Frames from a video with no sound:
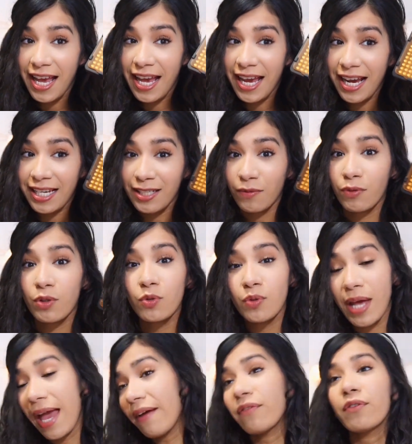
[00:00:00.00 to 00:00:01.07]
And if you
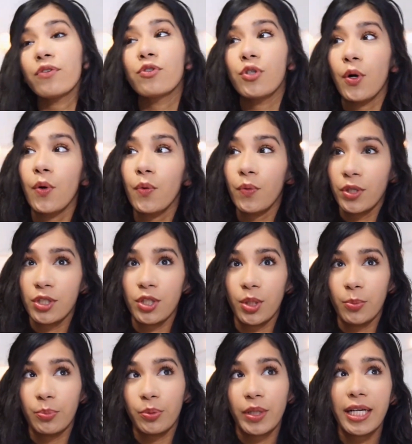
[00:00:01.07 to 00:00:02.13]
ever don't want to
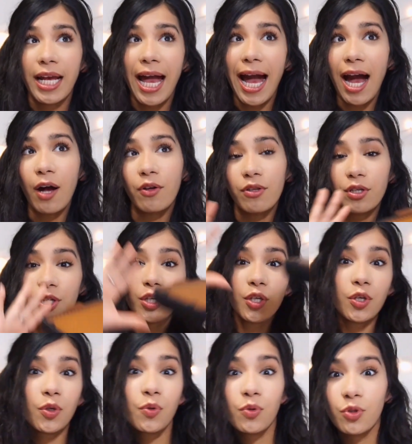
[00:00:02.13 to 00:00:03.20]
bring out the
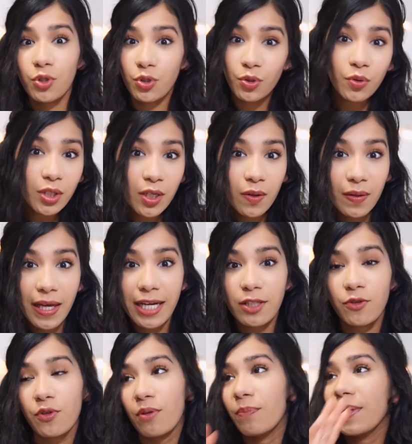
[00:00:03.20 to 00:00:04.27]
huge studio
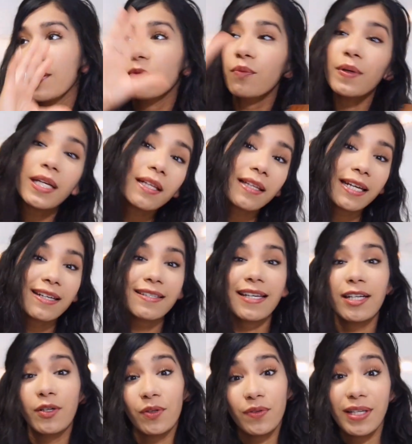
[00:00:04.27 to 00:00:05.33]
lights or the big ring light, because
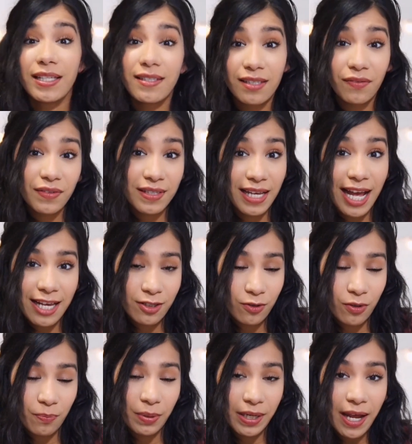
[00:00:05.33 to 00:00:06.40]
I know that stuff is a hassle
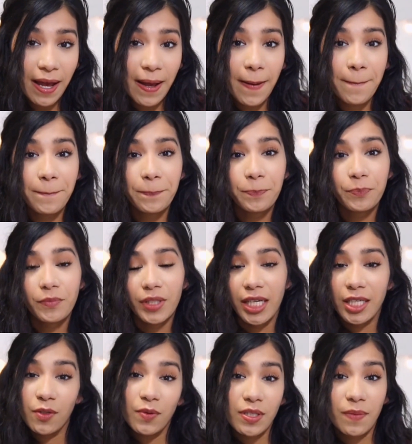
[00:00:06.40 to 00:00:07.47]
to put up, and you want